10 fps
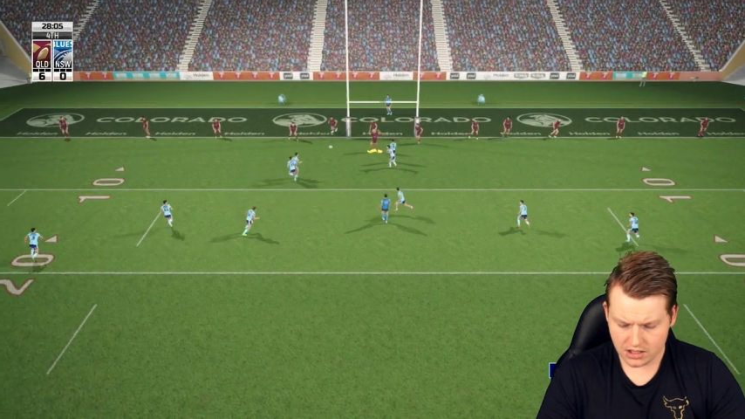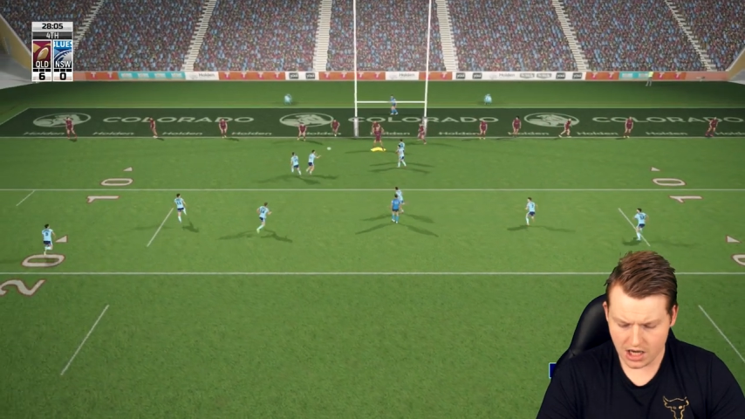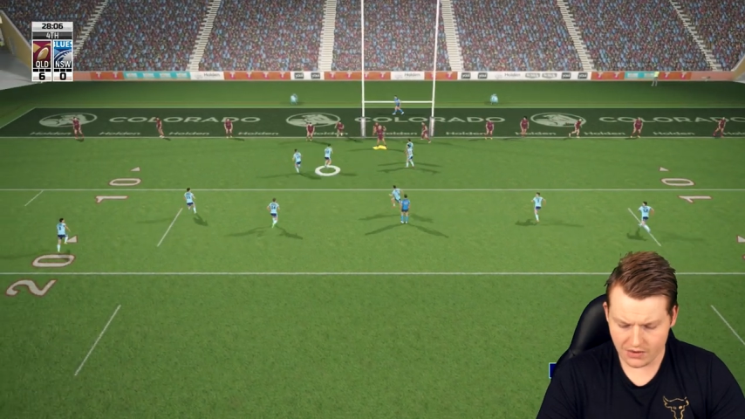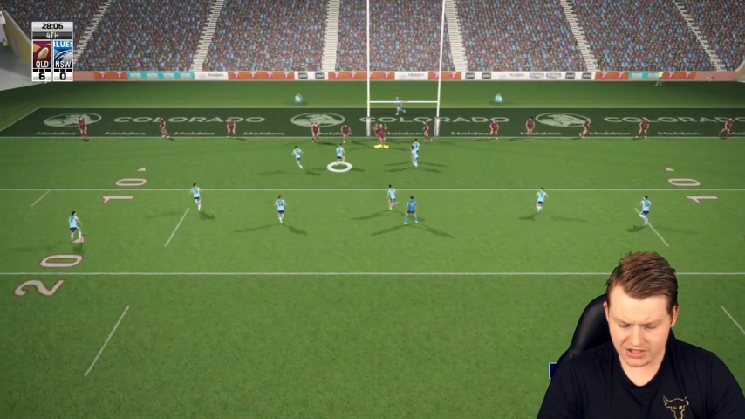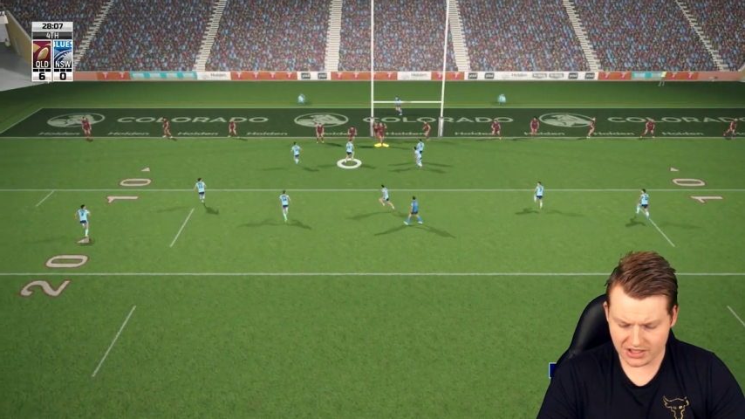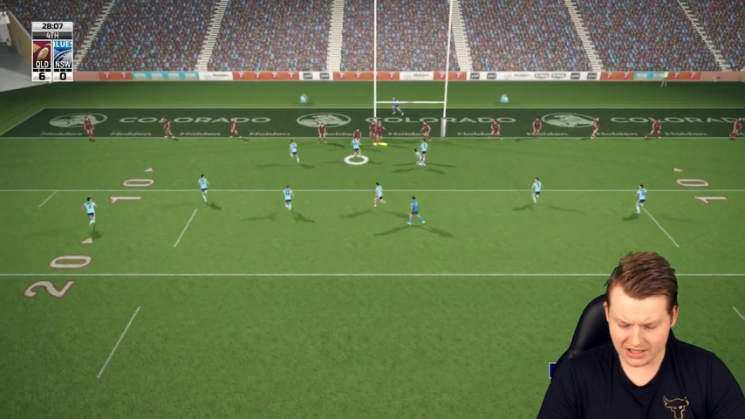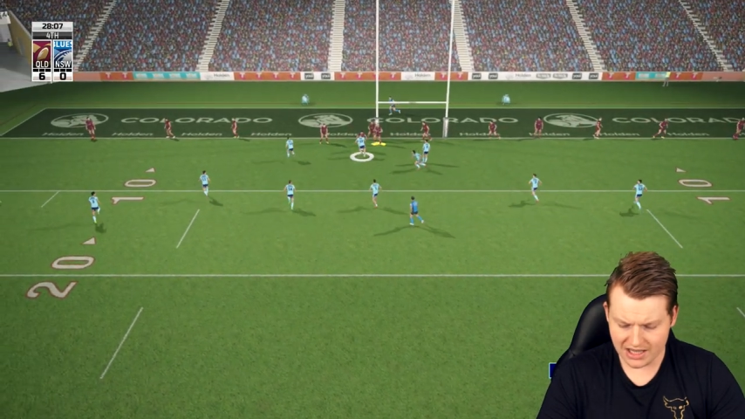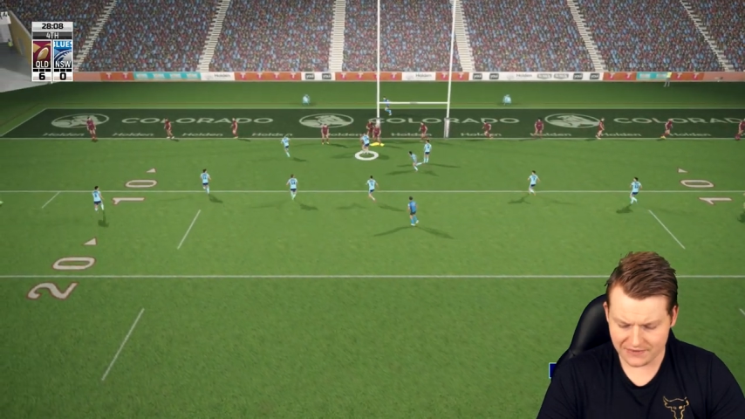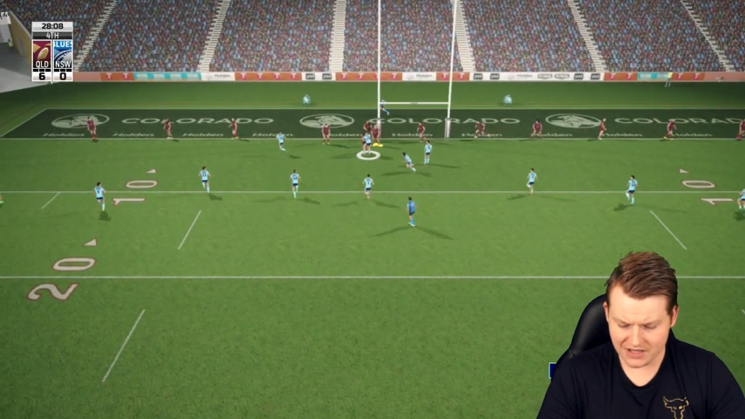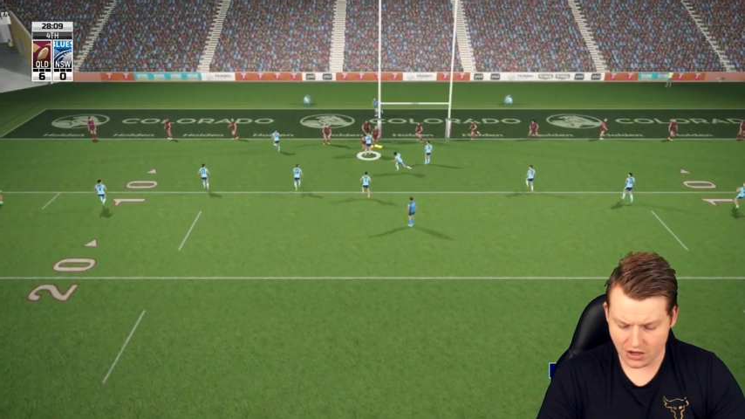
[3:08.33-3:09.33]
Going to the
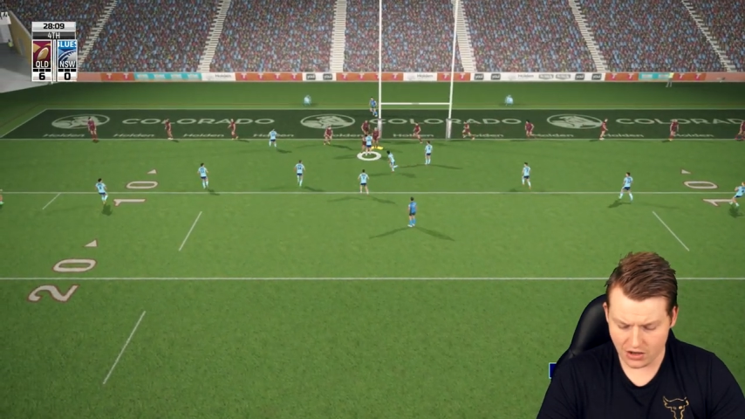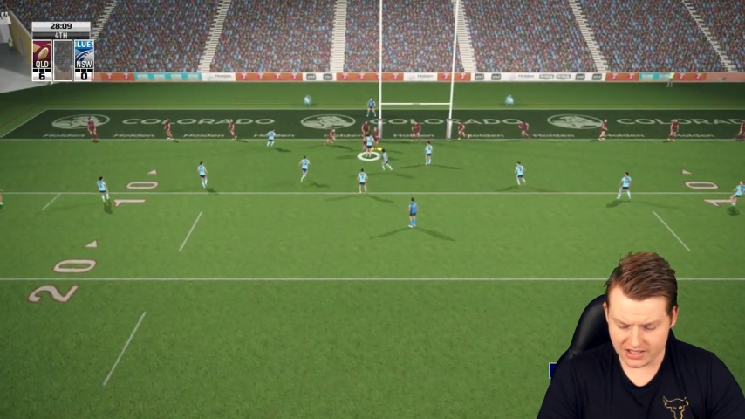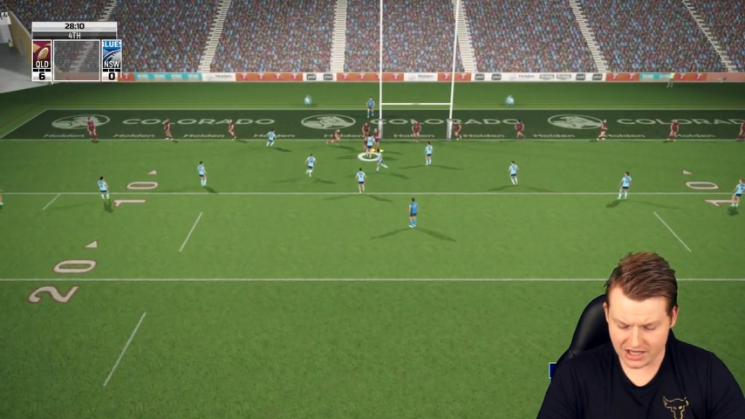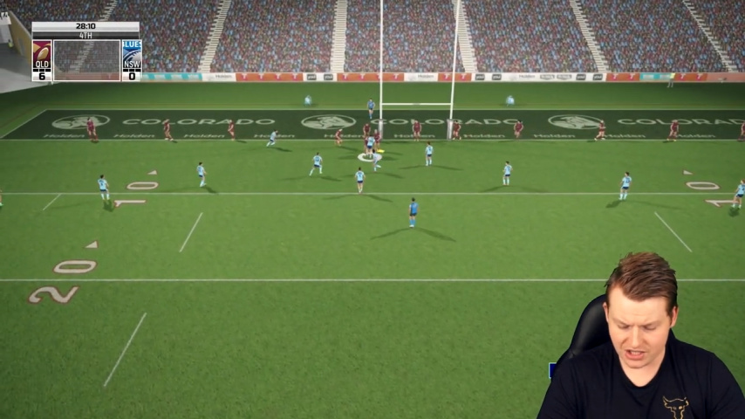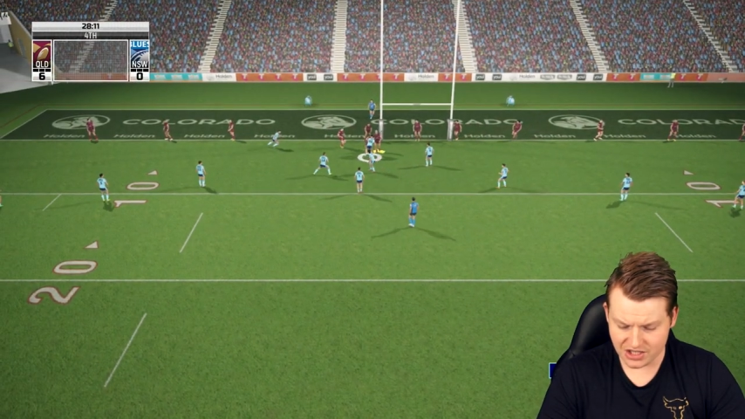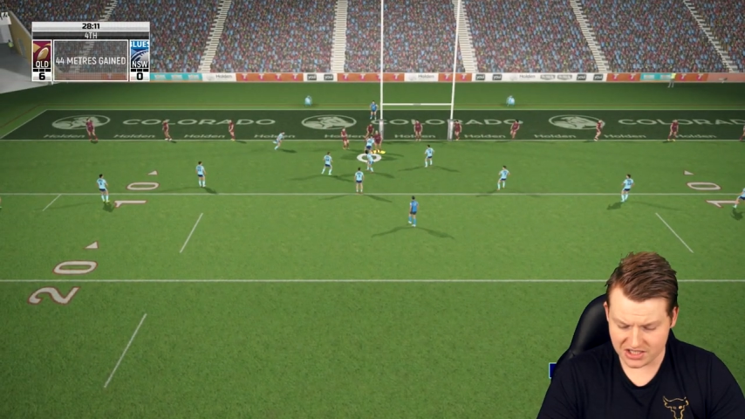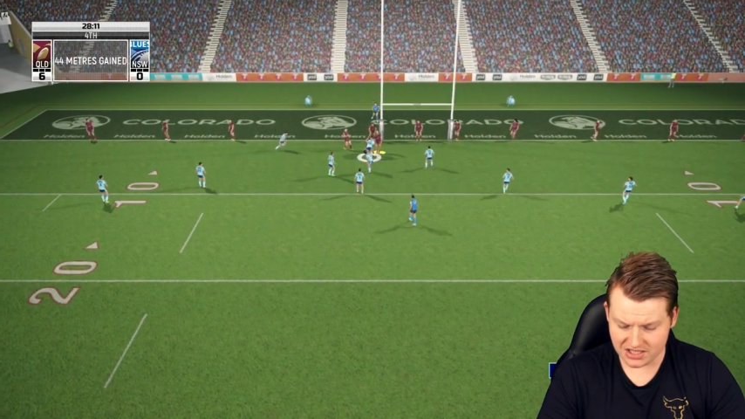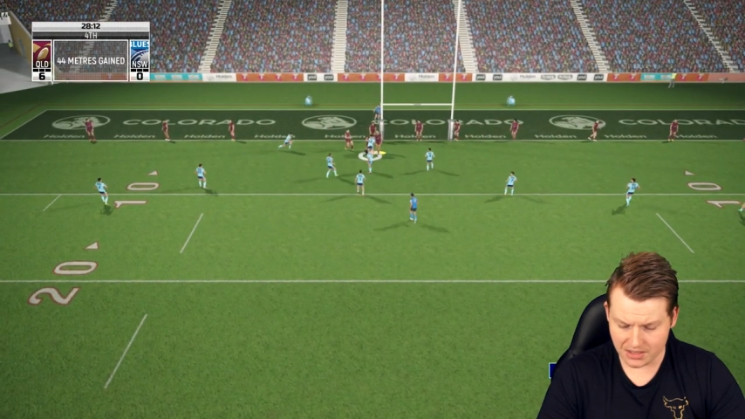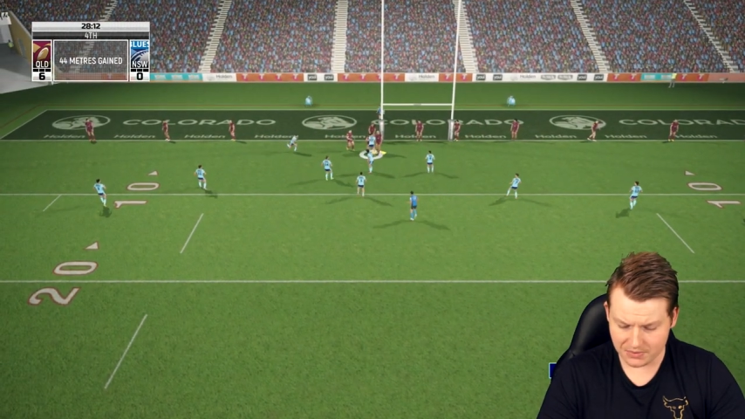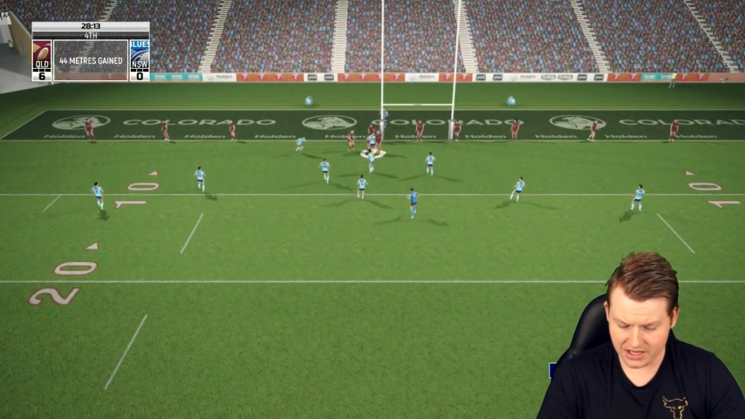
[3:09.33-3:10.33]
left. Oh, it's actually just
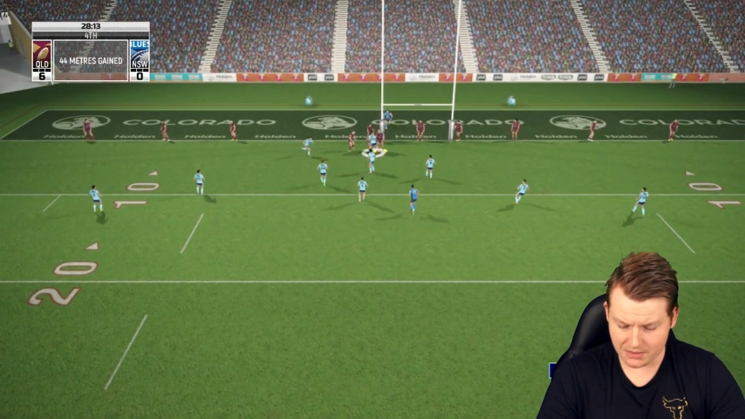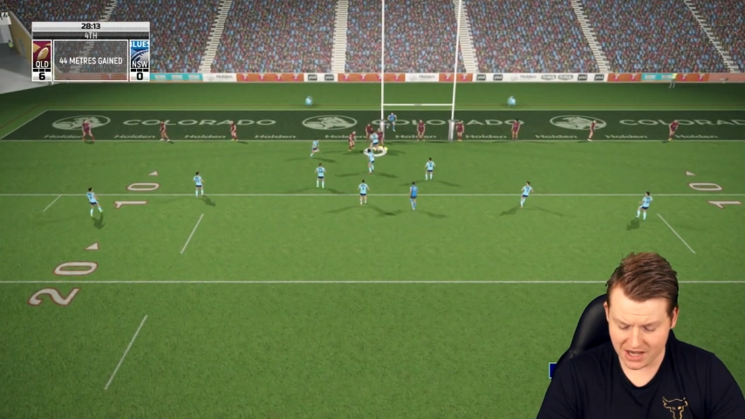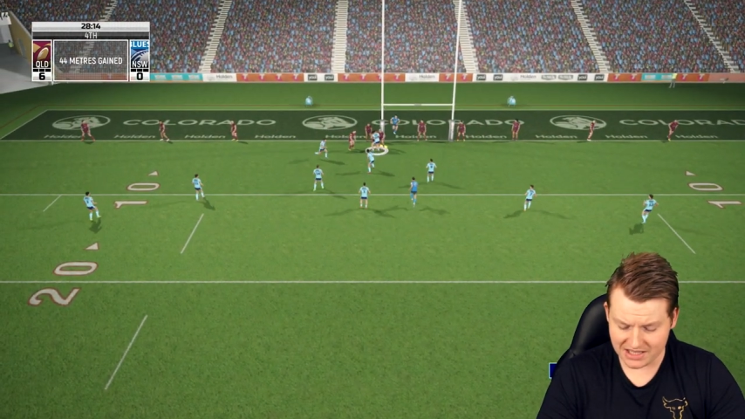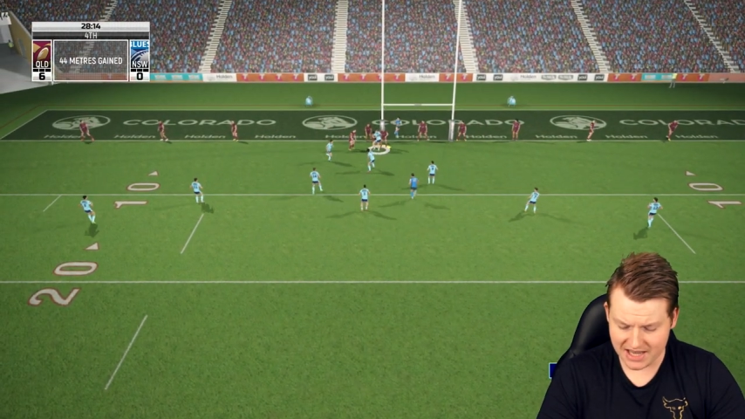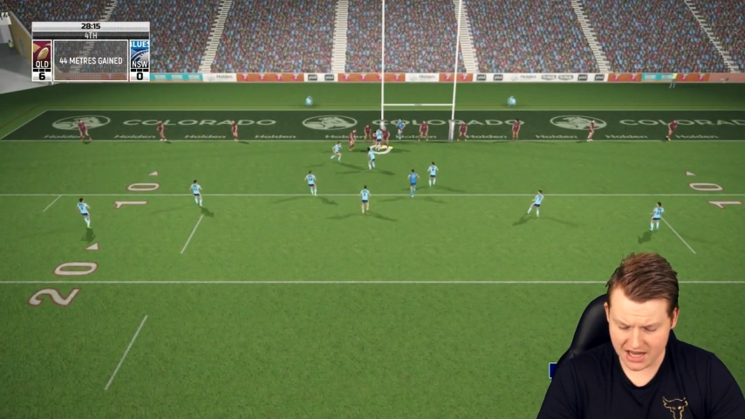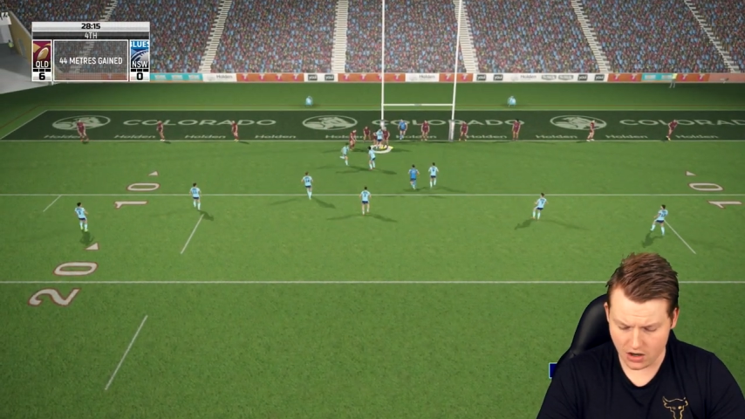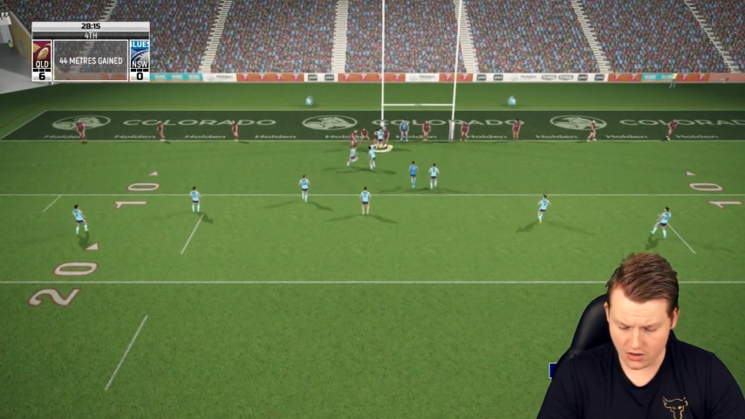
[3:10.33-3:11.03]
a simple hit up. Isaiah.